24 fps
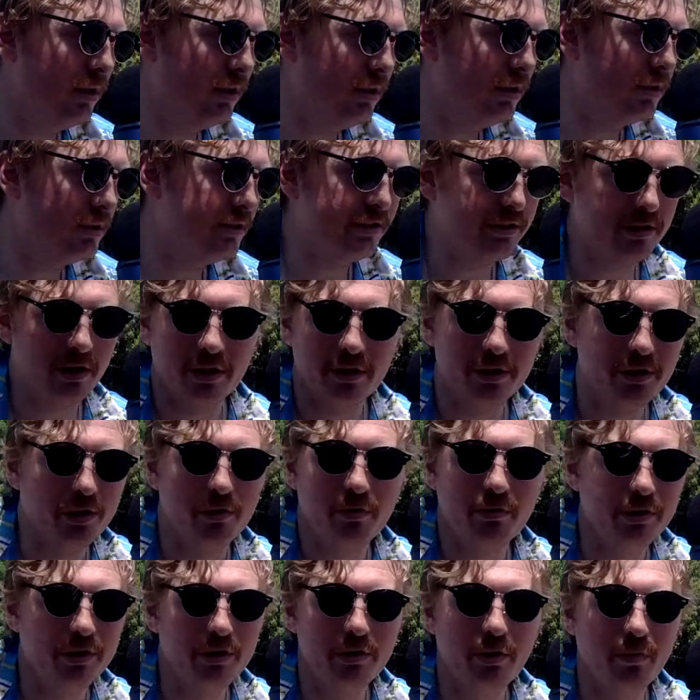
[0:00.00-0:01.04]
start do
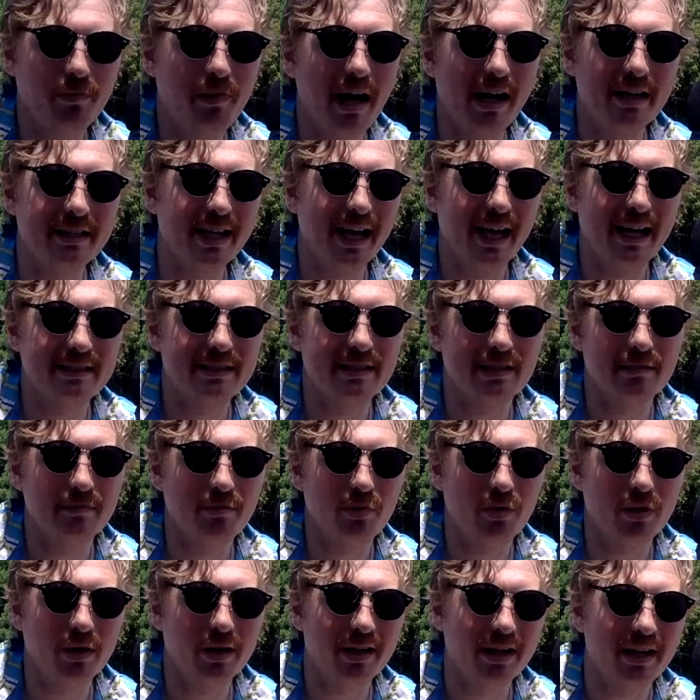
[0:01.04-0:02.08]
a podcast in the
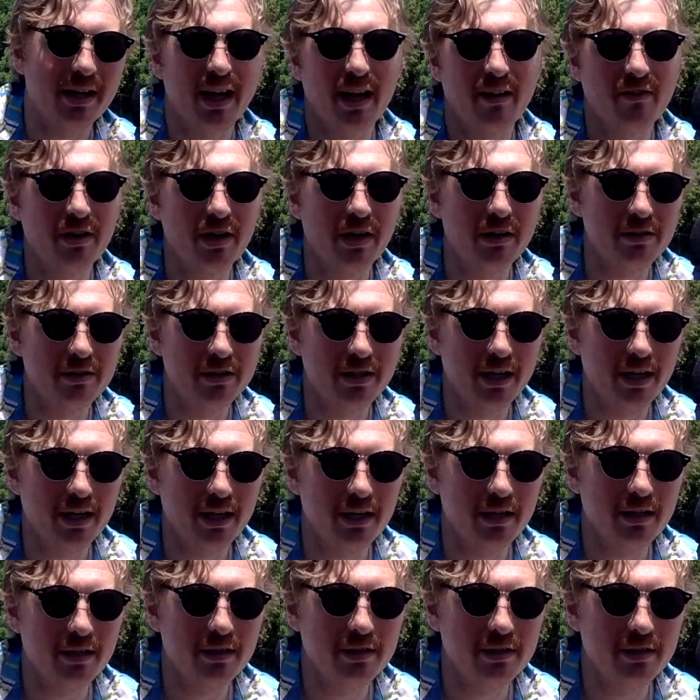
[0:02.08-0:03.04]
morning like every other day.